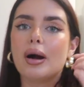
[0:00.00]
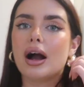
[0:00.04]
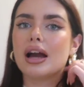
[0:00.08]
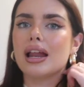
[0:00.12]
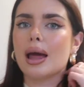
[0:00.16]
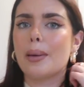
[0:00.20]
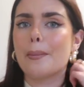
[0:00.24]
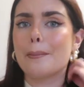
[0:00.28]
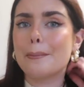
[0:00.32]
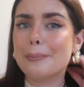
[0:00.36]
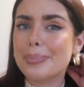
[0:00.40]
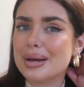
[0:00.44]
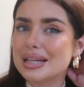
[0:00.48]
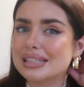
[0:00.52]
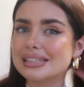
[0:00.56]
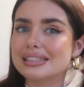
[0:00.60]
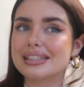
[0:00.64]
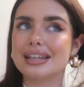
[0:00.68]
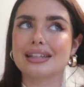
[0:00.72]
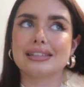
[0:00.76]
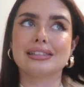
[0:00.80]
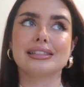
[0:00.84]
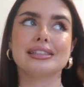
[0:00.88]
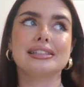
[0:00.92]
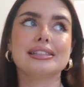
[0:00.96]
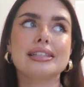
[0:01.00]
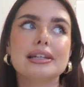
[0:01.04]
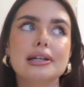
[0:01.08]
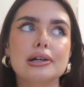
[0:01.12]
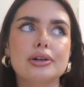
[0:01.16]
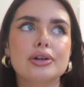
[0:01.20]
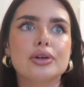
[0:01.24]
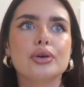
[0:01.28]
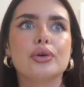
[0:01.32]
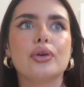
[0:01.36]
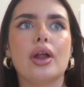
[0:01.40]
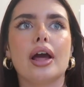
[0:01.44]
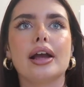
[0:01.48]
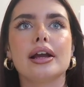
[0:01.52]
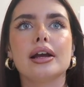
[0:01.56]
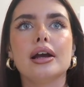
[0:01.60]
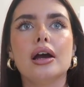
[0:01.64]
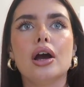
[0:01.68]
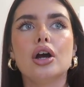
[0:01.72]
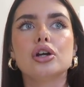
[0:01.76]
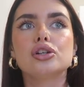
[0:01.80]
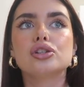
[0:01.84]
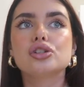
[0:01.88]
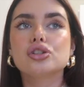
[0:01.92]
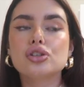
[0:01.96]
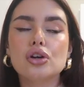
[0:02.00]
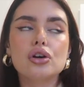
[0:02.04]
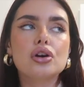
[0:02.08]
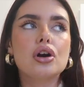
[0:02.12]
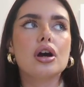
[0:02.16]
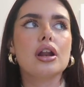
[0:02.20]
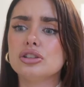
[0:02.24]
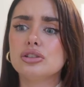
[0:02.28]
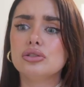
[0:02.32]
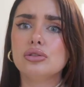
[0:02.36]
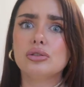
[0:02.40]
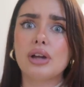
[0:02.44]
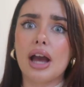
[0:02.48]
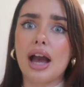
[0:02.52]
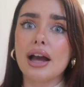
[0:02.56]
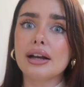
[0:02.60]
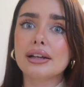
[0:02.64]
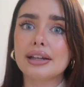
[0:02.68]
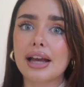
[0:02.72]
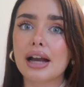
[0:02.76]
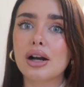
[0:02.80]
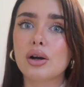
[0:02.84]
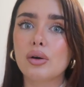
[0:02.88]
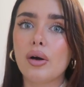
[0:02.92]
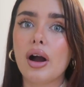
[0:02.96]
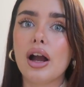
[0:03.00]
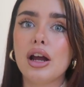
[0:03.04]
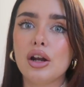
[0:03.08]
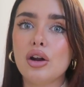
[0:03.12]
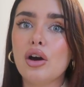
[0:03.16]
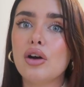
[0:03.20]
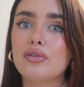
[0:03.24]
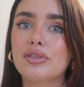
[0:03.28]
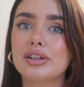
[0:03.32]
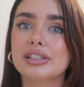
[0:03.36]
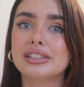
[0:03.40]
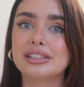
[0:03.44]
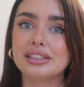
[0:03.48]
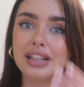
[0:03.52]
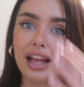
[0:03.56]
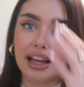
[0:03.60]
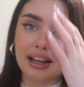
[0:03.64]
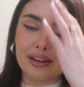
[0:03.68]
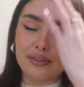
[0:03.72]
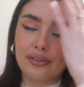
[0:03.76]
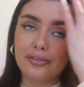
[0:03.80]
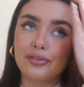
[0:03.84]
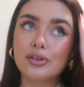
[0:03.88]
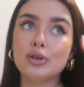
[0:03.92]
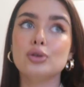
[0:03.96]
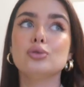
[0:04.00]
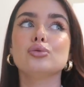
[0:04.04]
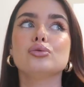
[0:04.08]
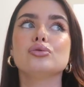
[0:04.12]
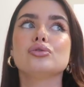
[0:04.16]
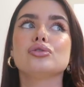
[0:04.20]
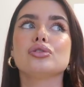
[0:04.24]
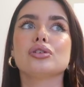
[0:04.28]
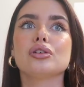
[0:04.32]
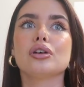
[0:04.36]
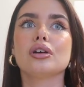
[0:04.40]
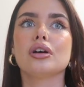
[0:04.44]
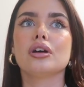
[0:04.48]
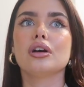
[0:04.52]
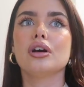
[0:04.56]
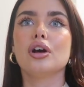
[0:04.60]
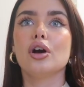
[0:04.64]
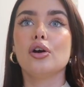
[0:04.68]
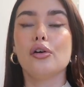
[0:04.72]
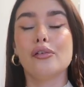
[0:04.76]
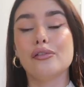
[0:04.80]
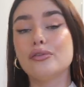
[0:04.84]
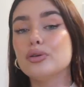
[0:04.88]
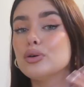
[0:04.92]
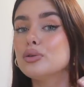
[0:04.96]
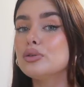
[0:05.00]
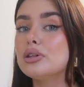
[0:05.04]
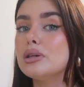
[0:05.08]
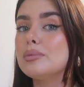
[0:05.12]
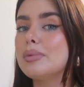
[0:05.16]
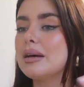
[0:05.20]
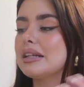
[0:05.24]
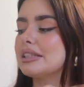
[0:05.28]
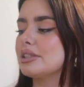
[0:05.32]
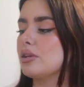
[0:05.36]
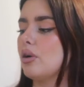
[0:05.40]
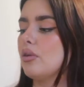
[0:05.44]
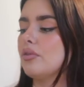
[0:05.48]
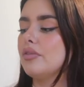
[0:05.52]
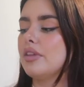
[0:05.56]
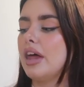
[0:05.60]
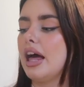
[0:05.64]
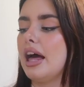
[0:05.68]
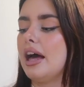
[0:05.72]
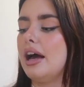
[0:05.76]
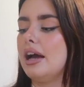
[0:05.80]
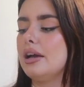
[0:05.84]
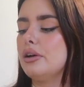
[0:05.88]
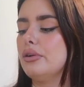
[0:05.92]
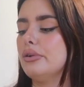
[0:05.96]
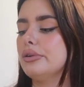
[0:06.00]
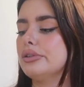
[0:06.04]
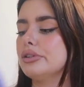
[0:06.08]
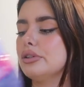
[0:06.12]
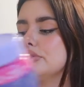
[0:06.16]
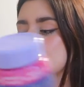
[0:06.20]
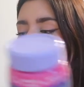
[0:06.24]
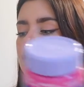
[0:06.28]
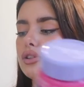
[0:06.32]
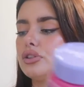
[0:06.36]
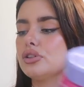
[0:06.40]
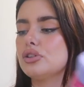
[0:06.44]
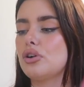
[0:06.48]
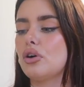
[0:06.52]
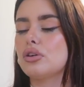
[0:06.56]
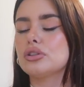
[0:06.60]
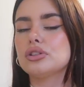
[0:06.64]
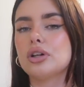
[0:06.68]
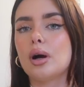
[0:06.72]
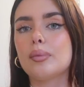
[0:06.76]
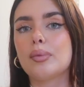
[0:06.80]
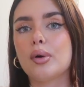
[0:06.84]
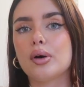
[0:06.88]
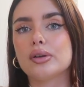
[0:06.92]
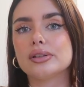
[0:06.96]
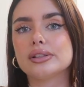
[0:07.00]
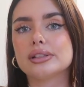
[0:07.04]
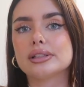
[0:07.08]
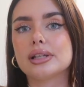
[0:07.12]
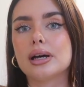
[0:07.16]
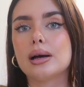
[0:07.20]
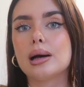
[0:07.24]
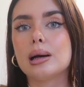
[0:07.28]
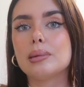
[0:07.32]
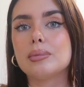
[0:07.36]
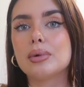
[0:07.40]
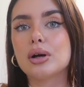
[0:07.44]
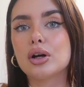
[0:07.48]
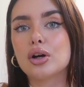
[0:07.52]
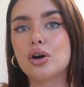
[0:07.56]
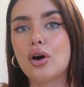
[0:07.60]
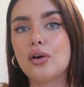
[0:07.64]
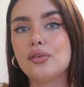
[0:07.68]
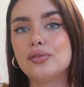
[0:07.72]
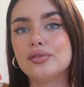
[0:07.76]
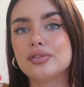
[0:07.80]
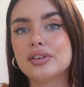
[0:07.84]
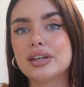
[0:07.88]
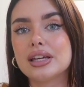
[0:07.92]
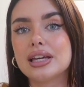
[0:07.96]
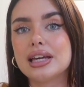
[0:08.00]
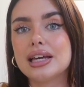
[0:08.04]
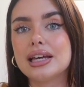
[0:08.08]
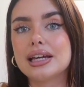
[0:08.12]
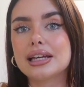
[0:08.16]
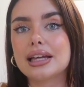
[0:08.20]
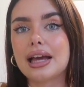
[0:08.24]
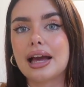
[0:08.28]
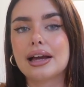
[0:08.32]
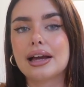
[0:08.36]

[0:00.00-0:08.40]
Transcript: buy like biscuits, cereal, like sugar. You can get quite a lot of like foodie bits on there. I also just stocked up on some coffee,